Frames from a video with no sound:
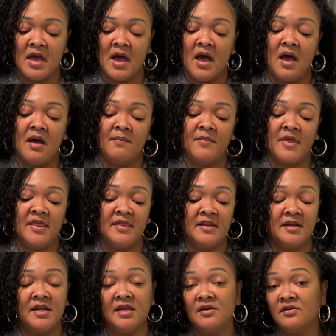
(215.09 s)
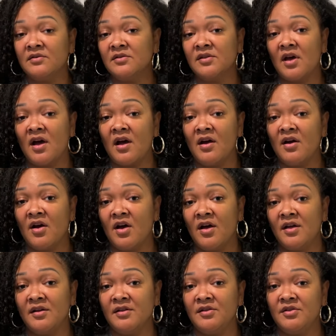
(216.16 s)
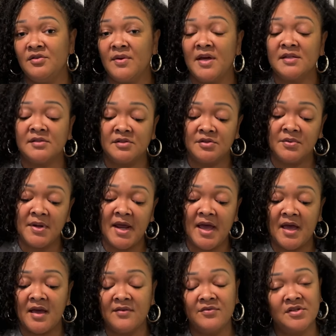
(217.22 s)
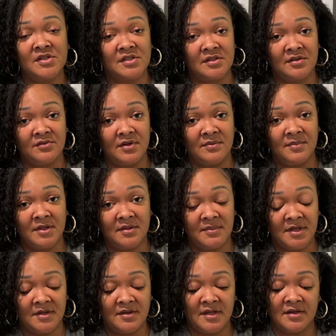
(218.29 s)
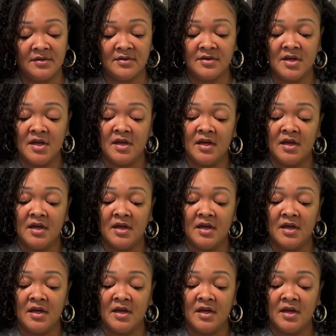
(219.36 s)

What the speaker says: The needles are on US 2.5, which is a 3mm needle,